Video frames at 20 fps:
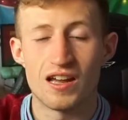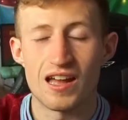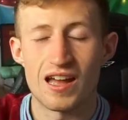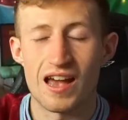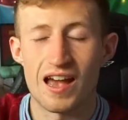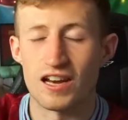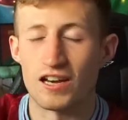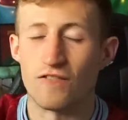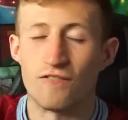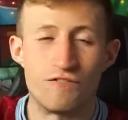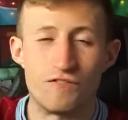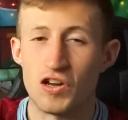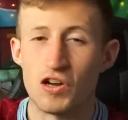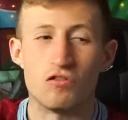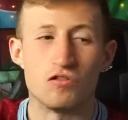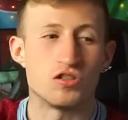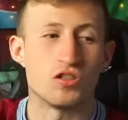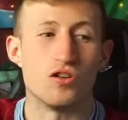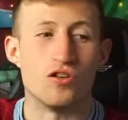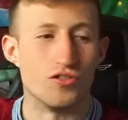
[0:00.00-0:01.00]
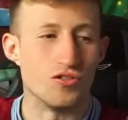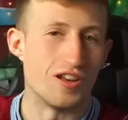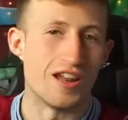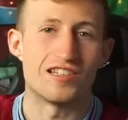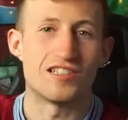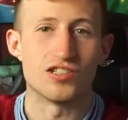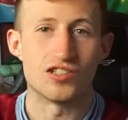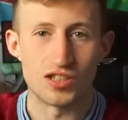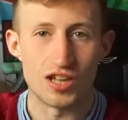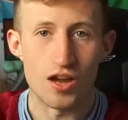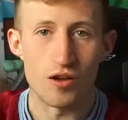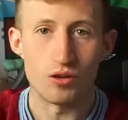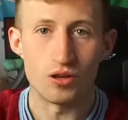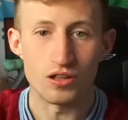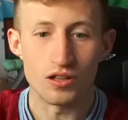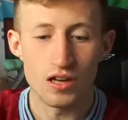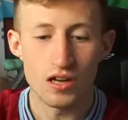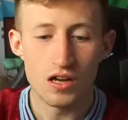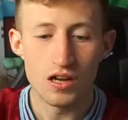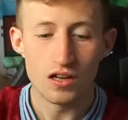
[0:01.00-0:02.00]
and it felt unnecessary.
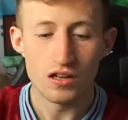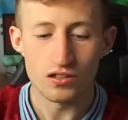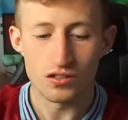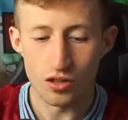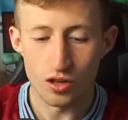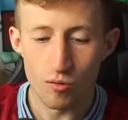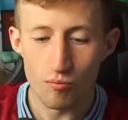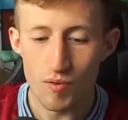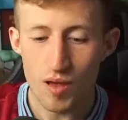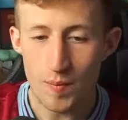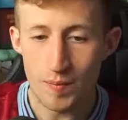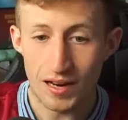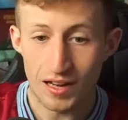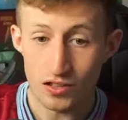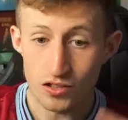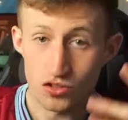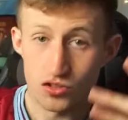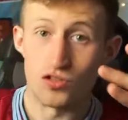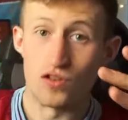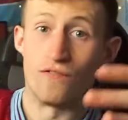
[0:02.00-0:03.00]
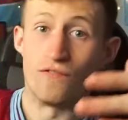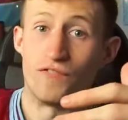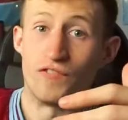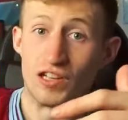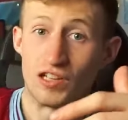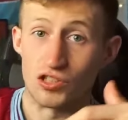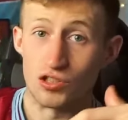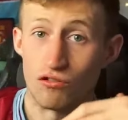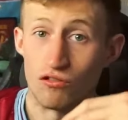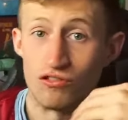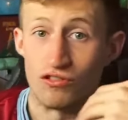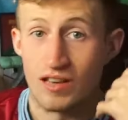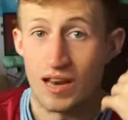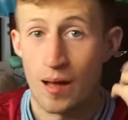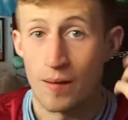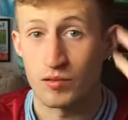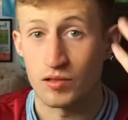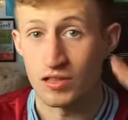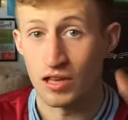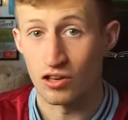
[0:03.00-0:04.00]
So maybe that's something to
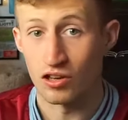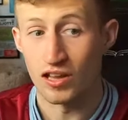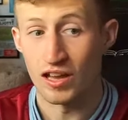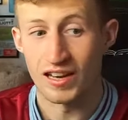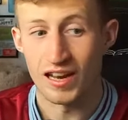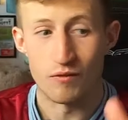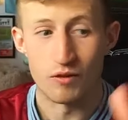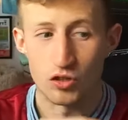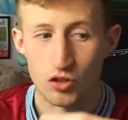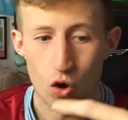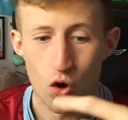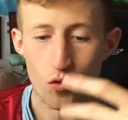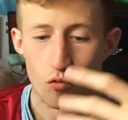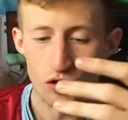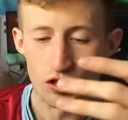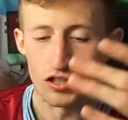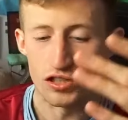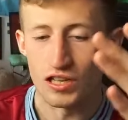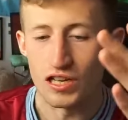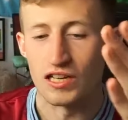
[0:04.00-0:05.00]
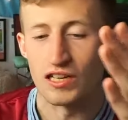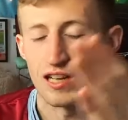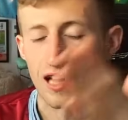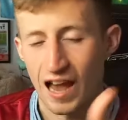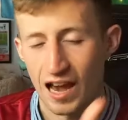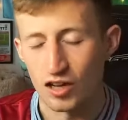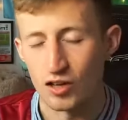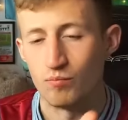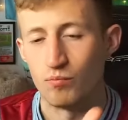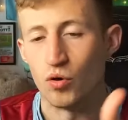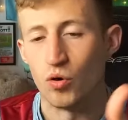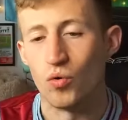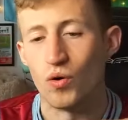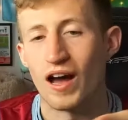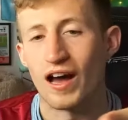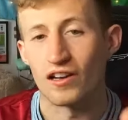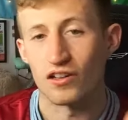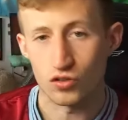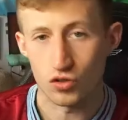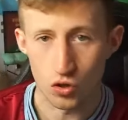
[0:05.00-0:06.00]
adapt down the line that we don't really need Hannibal
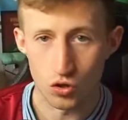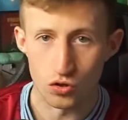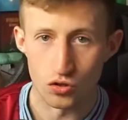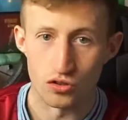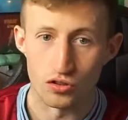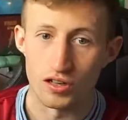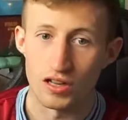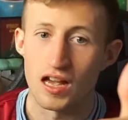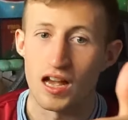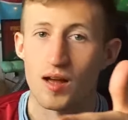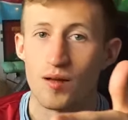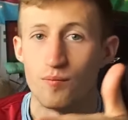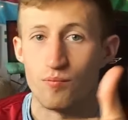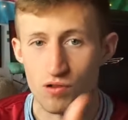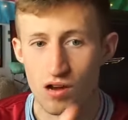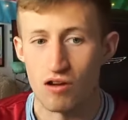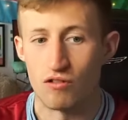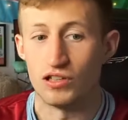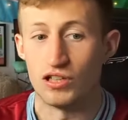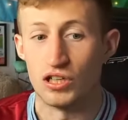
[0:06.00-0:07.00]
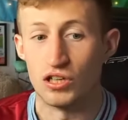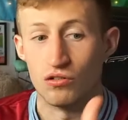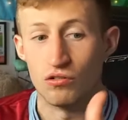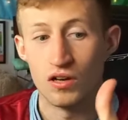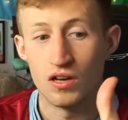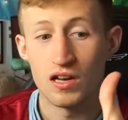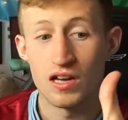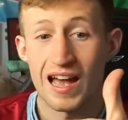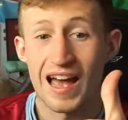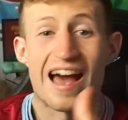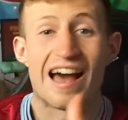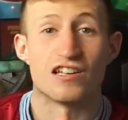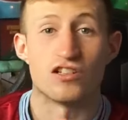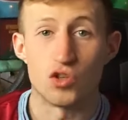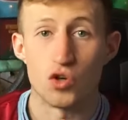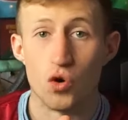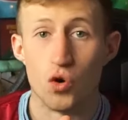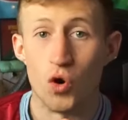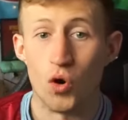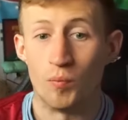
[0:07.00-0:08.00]
and Cullen and Brownhill at
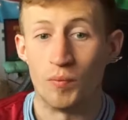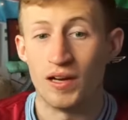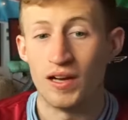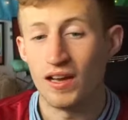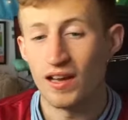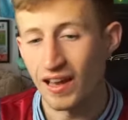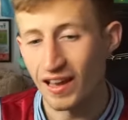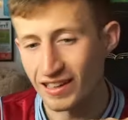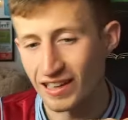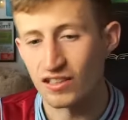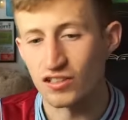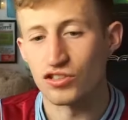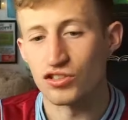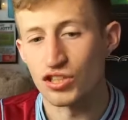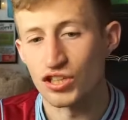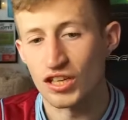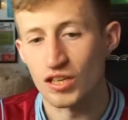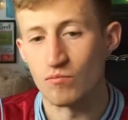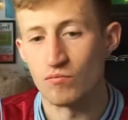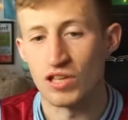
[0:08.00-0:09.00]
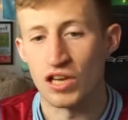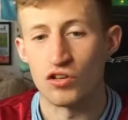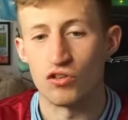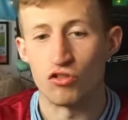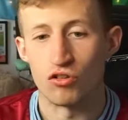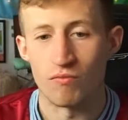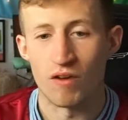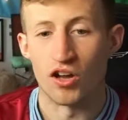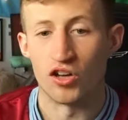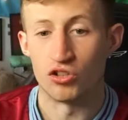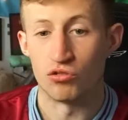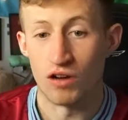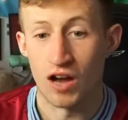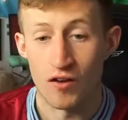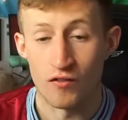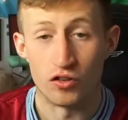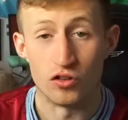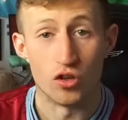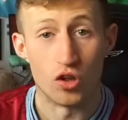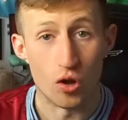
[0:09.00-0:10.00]
home against teams that you'd imagine will
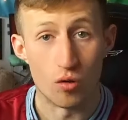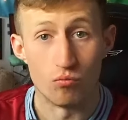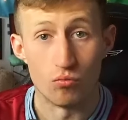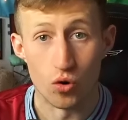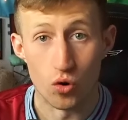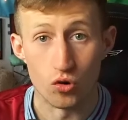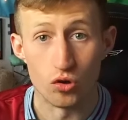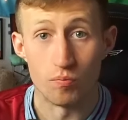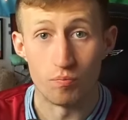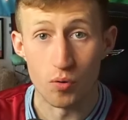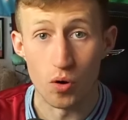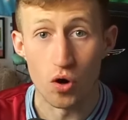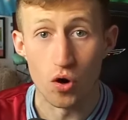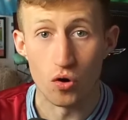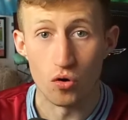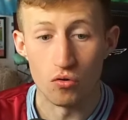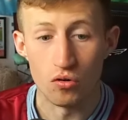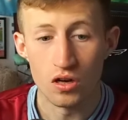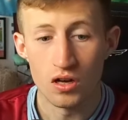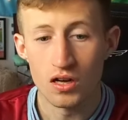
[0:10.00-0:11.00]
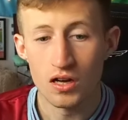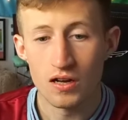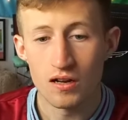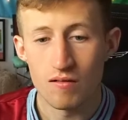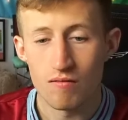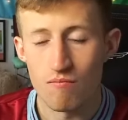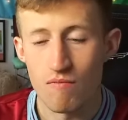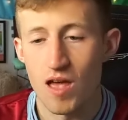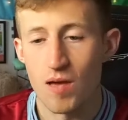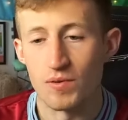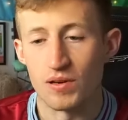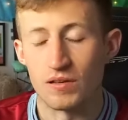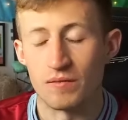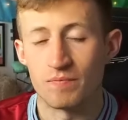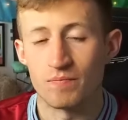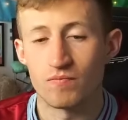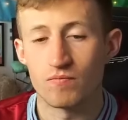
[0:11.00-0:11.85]
have a lot more of the ball. Maybe